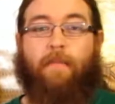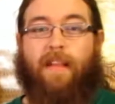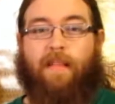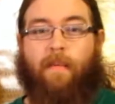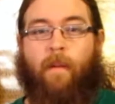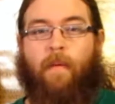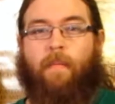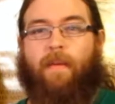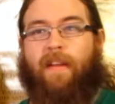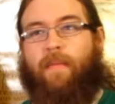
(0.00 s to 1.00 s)
escapes me at the
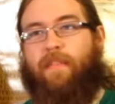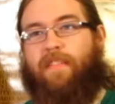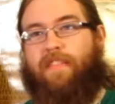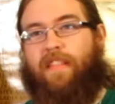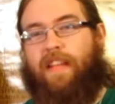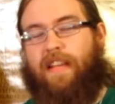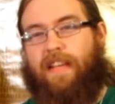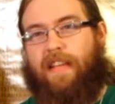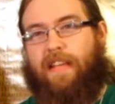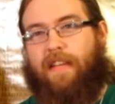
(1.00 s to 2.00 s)
moment, but it was
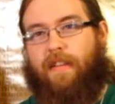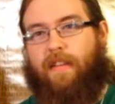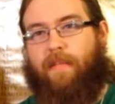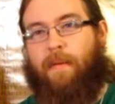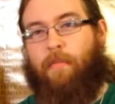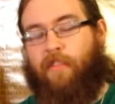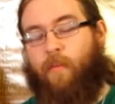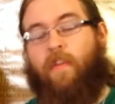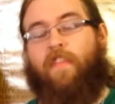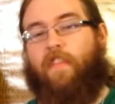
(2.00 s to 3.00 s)
the
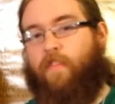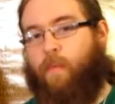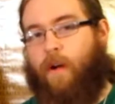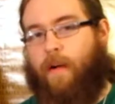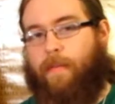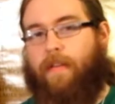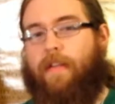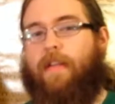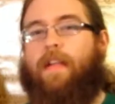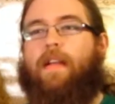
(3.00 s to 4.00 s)
woods in the swamp,